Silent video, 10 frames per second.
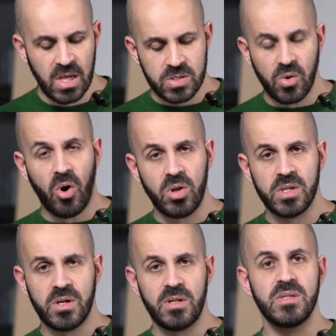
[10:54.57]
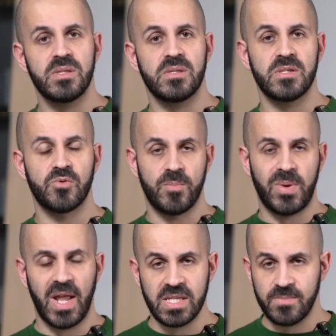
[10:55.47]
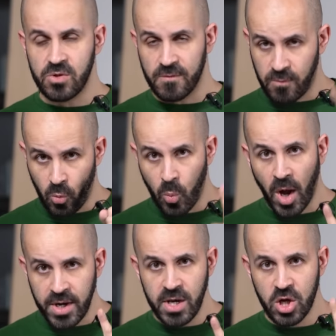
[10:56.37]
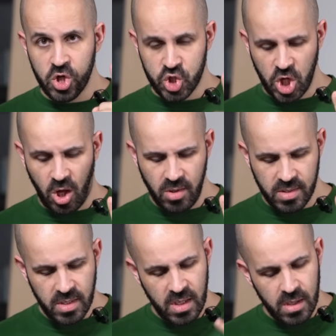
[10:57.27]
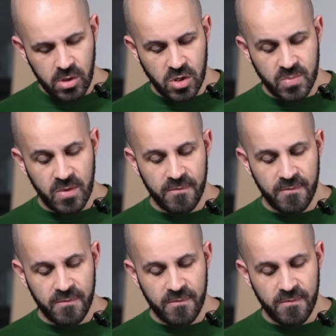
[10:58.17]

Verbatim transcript: So all in all, this replacement of one shock cost me